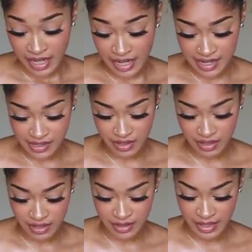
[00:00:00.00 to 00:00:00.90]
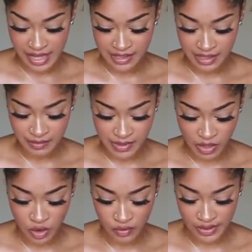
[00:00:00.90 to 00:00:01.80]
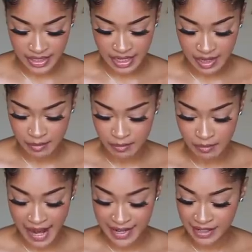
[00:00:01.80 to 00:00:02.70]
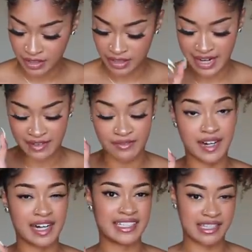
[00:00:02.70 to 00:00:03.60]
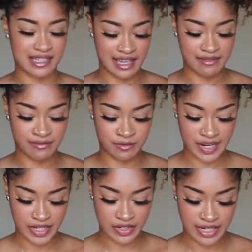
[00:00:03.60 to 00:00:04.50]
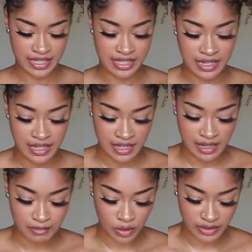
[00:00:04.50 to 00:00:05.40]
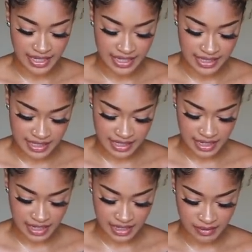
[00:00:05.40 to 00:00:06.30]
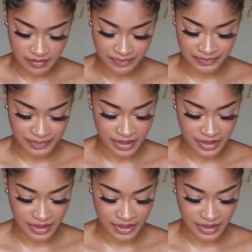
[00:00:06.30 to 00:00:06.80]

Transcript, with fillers: and I saw they had some solvent, a minor and very safe fragrance, emollients, um,